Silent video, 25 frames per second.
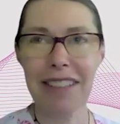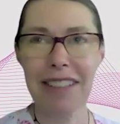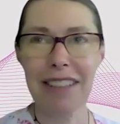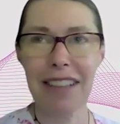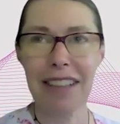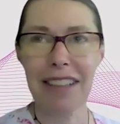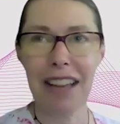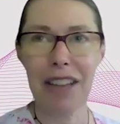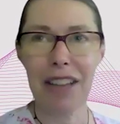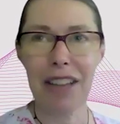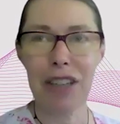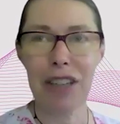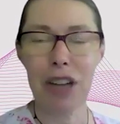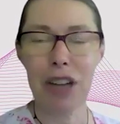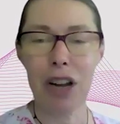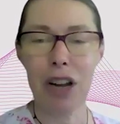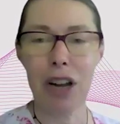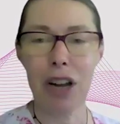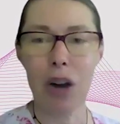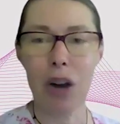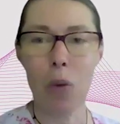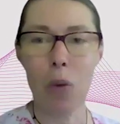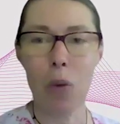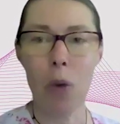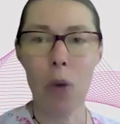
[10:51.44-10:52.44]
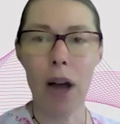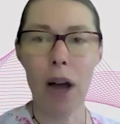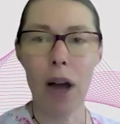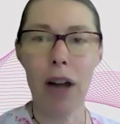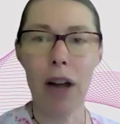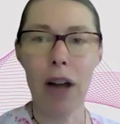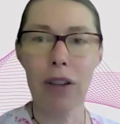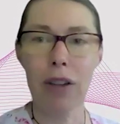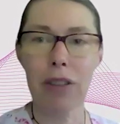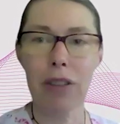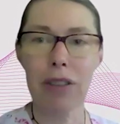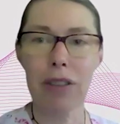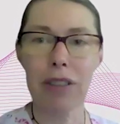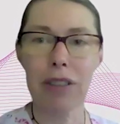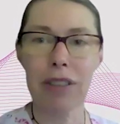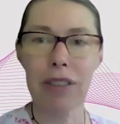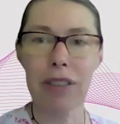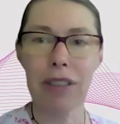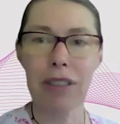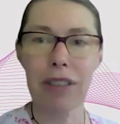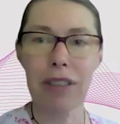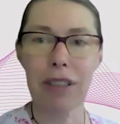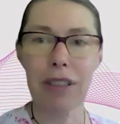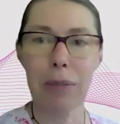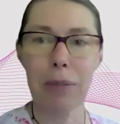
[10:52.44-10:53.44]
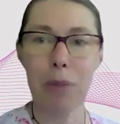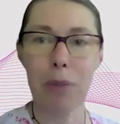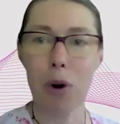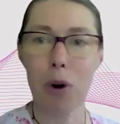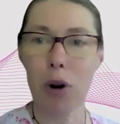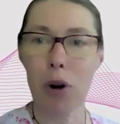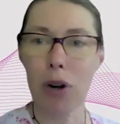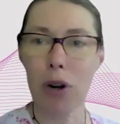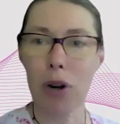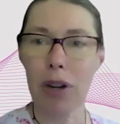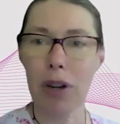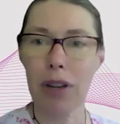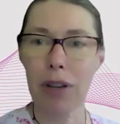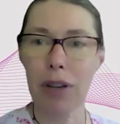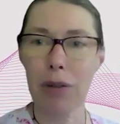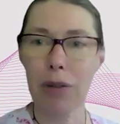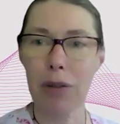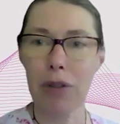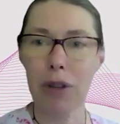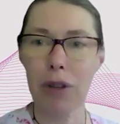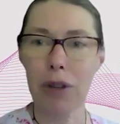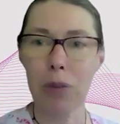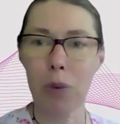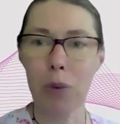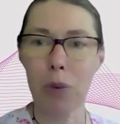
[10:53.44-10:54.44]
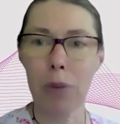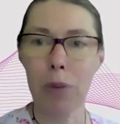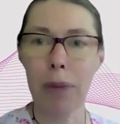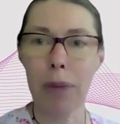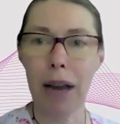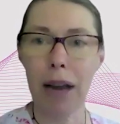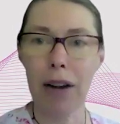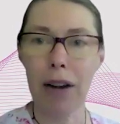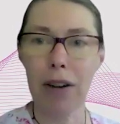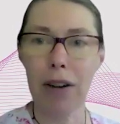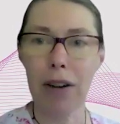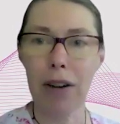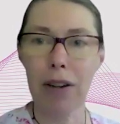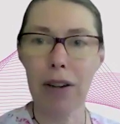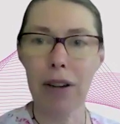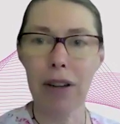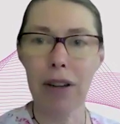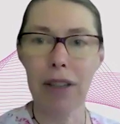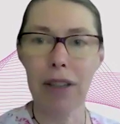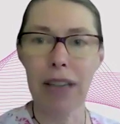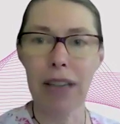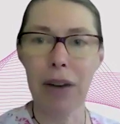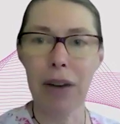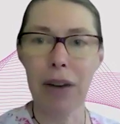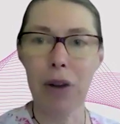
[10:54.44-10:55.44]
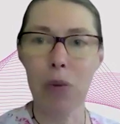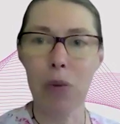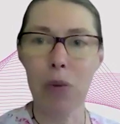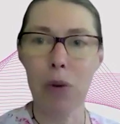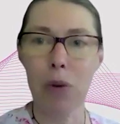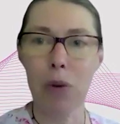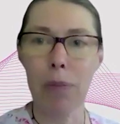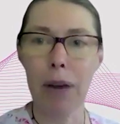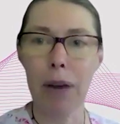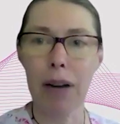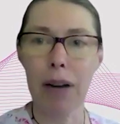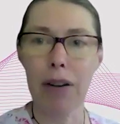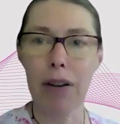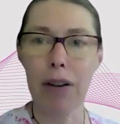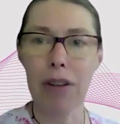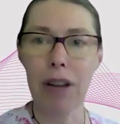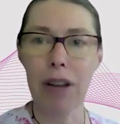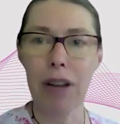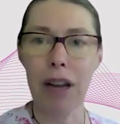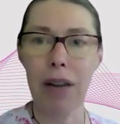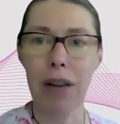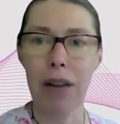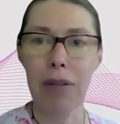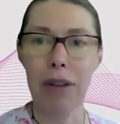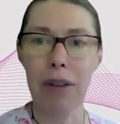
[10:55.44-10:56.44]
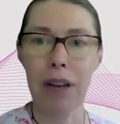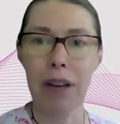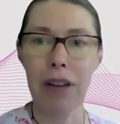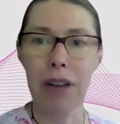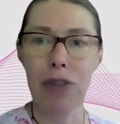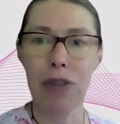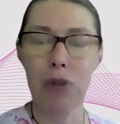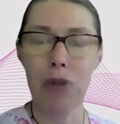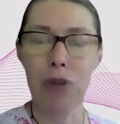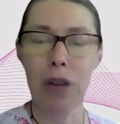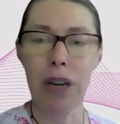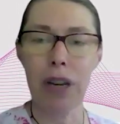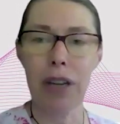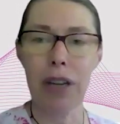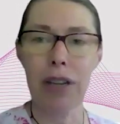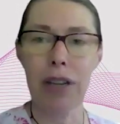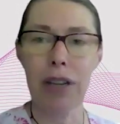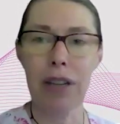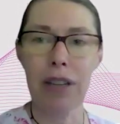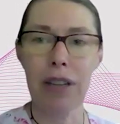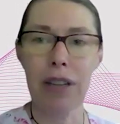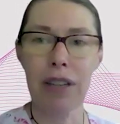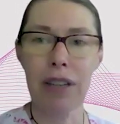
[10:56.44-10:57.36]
I did a wild bird. It was a woodpecker, a downy woodpecker that I treated.